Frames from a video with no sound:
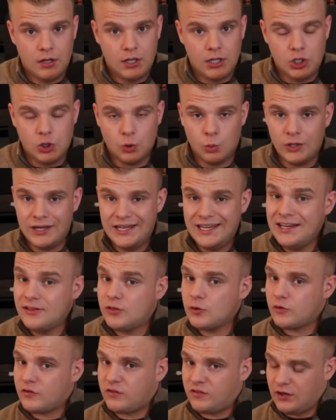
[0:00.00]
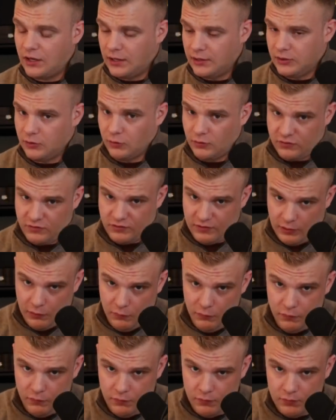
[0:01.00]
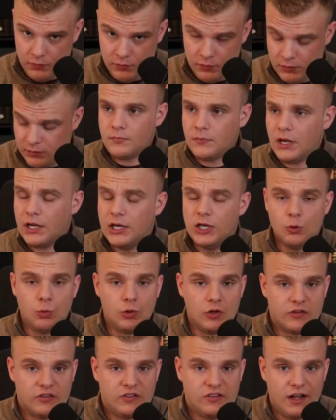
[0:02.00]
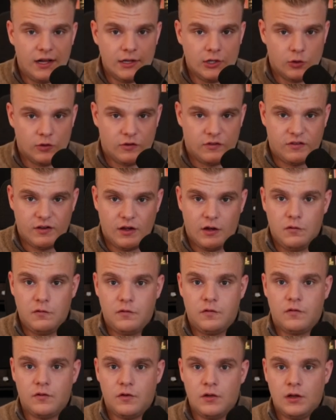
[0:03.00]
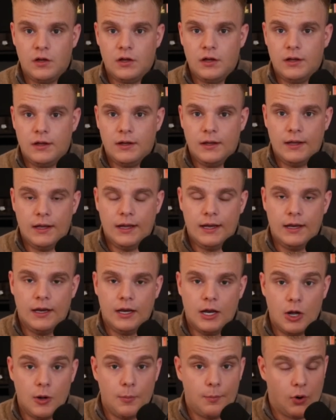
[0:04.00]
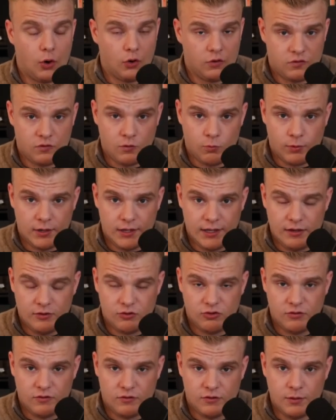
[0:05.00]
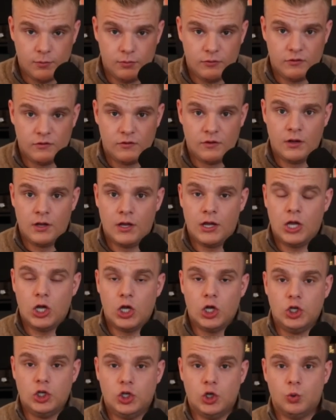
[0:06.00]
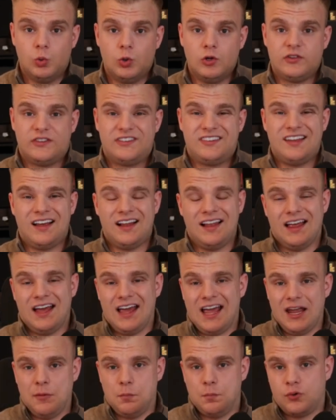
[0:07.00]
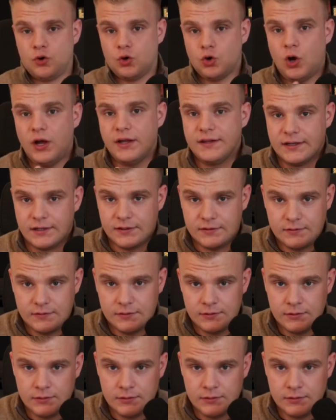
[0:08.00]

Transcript: You will either sell yourself, you will sell yourself in personal relationships, you will sell a product